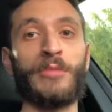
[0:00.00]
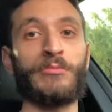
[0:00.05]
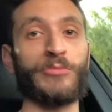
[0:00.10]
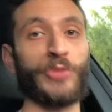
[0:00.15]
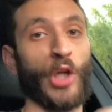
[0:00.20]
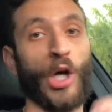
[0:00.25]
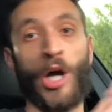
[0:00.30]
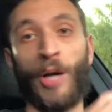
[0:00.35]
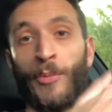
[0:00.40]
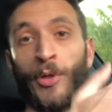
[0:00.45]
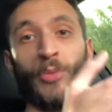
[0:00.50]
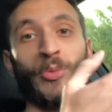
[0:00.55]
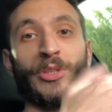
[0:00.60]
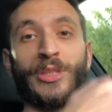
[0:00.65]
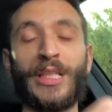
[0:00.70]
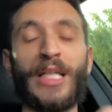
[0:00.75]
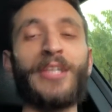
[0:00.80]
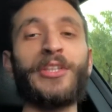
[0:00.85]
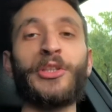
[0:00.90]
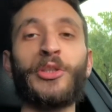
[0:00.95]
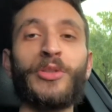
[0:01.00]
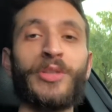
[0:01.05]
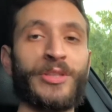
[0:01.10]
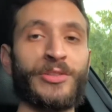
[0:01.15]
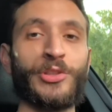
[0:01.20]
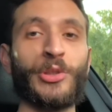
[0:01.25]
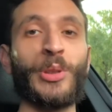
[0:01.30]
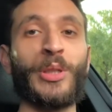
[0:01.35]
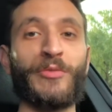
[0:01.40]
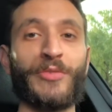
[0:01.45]
the Hummer will tell you
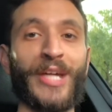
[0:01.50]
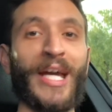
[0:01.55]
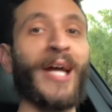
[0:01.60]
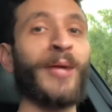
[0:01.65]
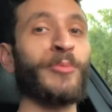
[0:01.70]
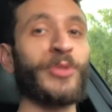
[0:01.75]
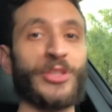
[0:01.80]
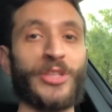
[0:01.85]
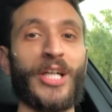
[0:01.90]
because you have cameras